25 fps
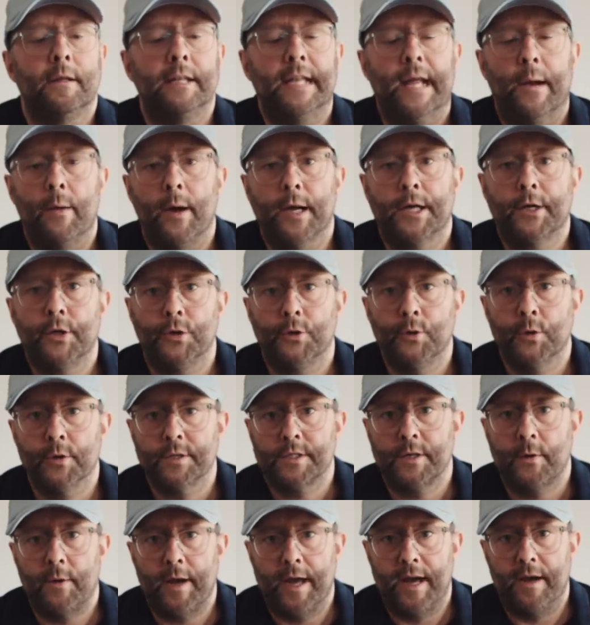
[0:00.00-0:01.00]
Now I could
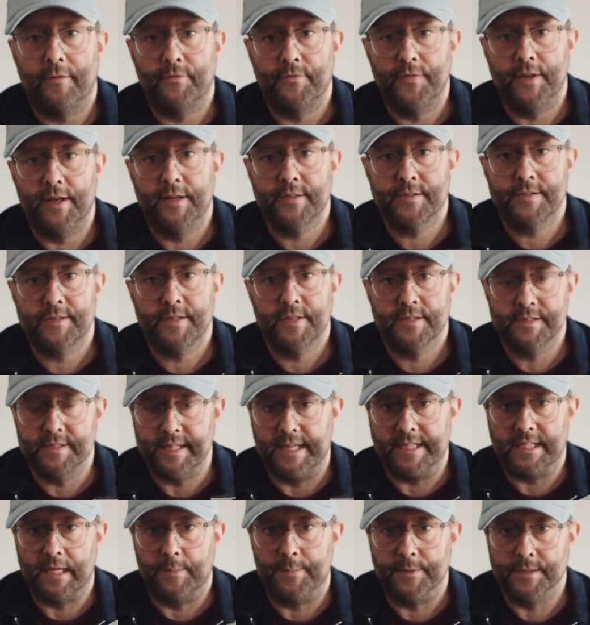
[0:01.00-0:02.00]
also have this
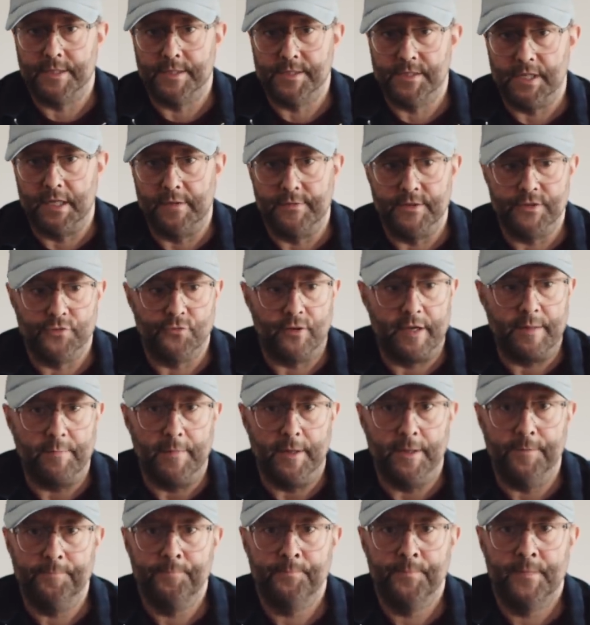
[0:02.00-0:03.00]
set up as a server
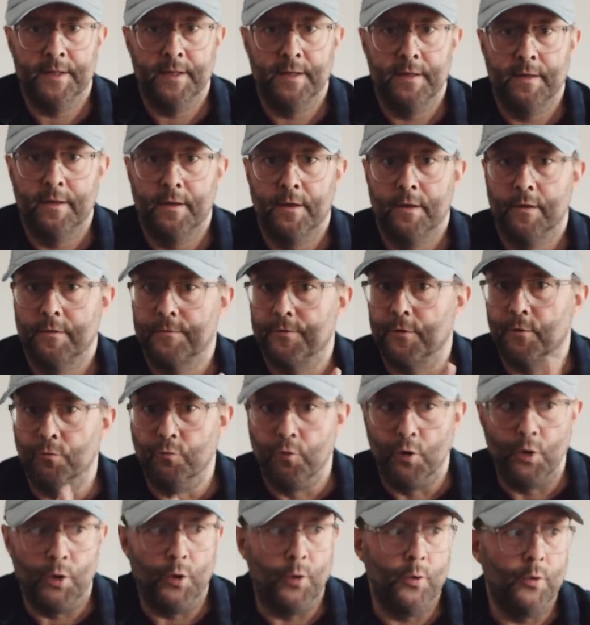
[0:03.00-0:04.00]
streamer for
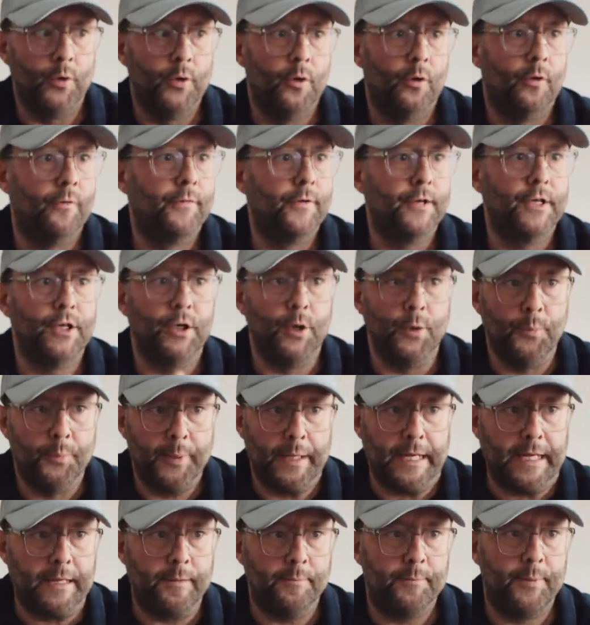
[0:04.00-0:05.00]
Rune or for
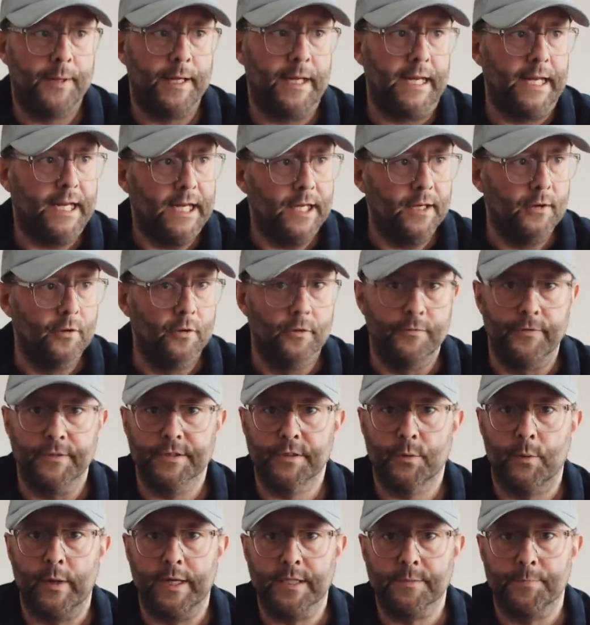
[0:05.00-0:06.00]
UPnP or
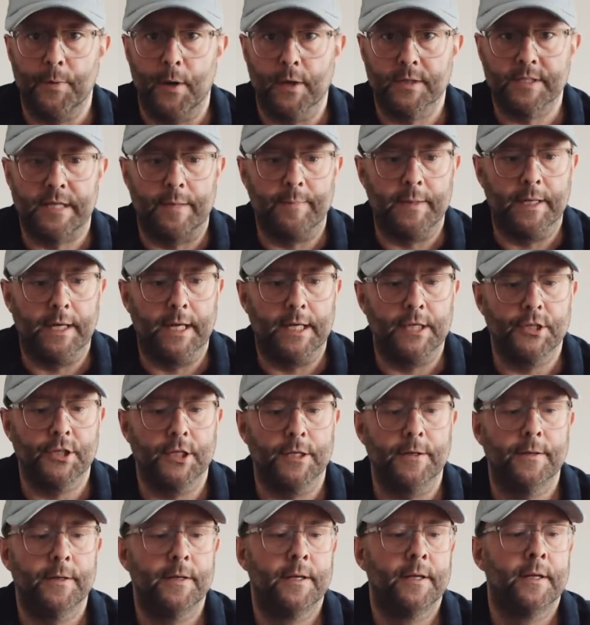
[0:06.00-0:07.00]
for Squeezebox
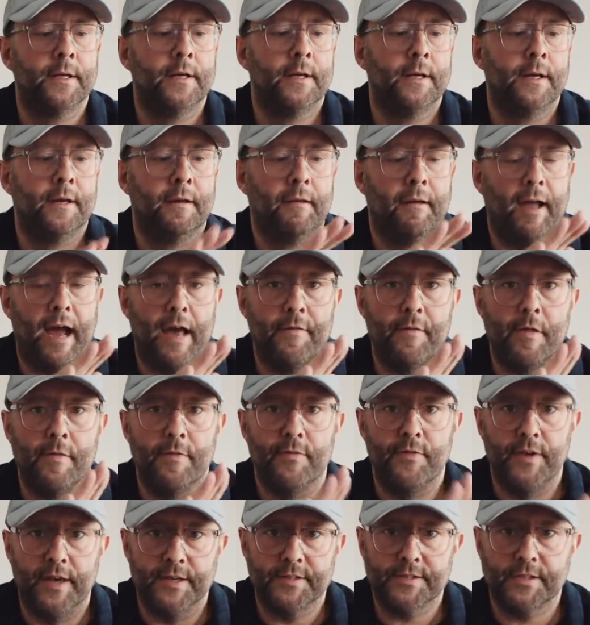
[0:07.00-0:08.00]
emulation. And
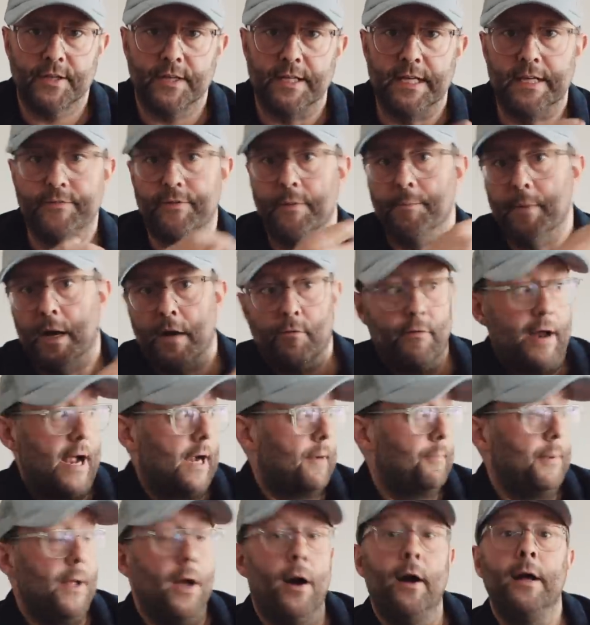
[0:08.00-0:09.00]
then this could live in my
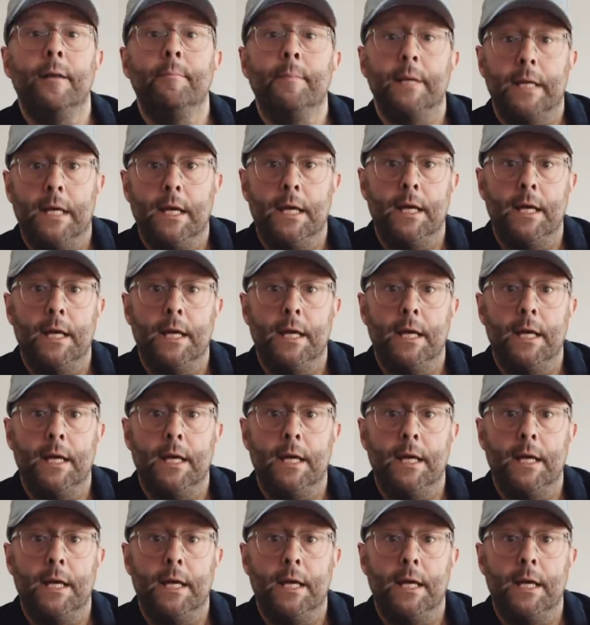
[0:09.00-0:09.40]
rack behind me